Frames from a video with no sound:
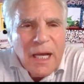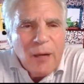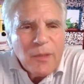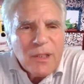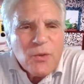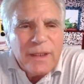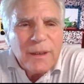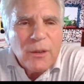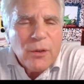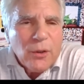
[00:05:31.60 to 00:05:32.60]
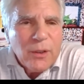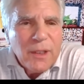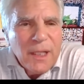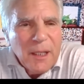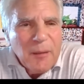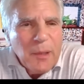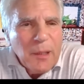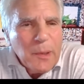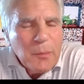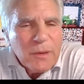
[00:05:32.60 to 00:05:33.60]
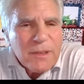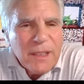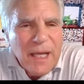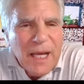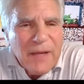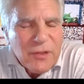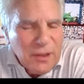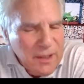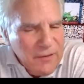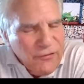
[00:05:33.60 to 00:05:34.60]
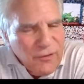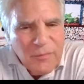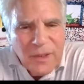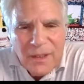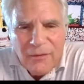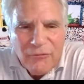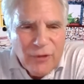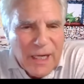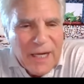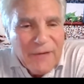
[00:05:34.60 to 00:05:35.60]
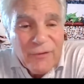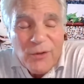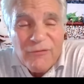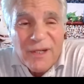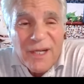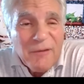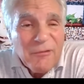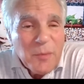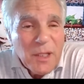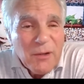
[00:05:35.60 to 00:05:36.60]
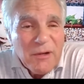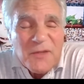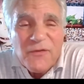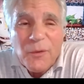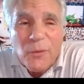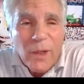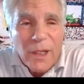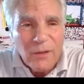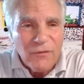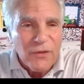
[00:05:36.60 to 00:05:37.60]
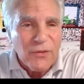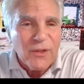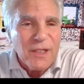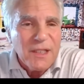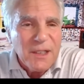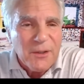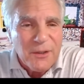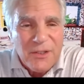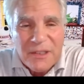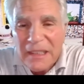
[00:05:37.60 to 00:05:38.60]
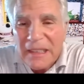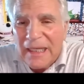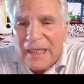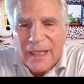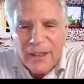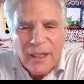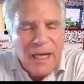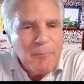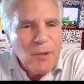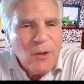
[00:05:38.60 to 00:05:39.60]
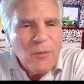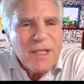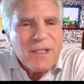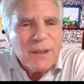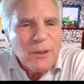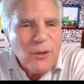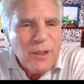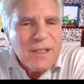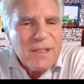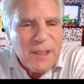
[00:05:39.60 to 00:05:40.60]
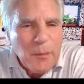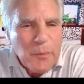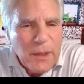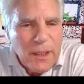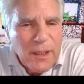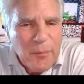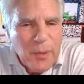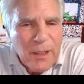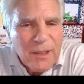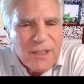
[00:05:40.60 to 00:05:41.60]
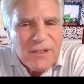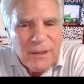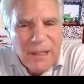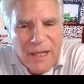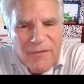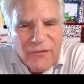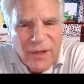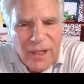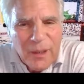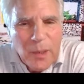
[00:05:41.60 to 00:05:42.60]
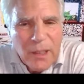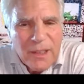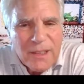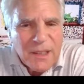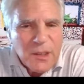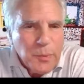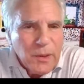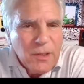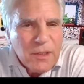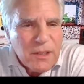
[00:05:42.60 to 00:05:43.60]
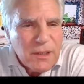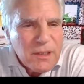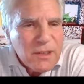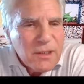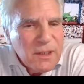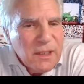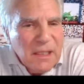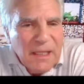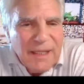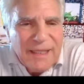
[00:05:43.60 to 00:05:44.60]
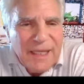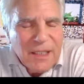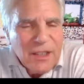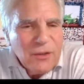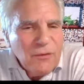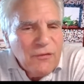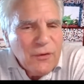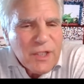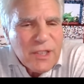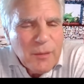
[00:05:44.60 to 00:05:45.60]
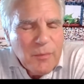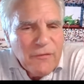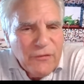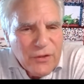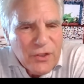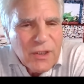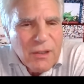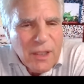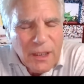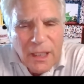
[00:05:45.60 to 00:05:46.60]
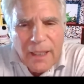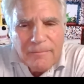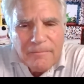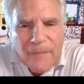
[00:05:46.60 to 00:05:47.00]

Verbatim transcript: how much we learn about people's lives. Like from, I've known Renee Ramirez for well over 30 years, and I'm always learning something about his life and about his experiences. Thank you for some for sharing that.